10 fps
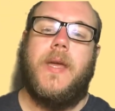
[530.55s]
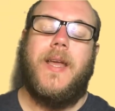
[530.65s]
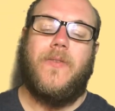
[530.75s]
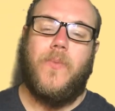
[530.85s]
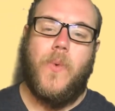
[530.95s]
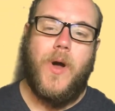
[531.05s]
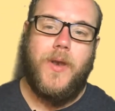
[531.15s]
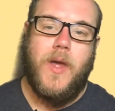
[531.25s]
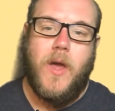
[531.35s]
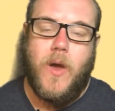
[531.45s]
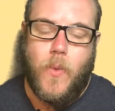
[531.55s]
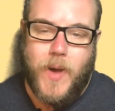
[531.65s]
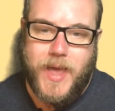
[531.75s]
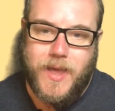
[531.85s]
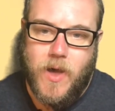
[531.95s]
It's one
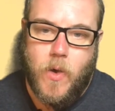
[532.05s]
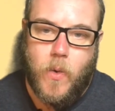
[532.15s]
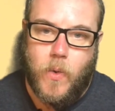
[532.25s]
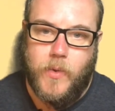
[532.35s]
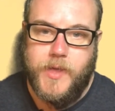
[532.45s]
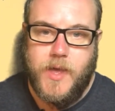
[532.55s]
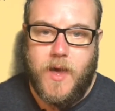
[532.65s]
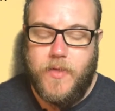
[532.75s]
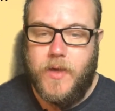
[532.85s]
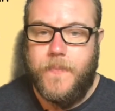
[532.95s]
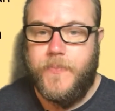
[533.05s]
way or the other.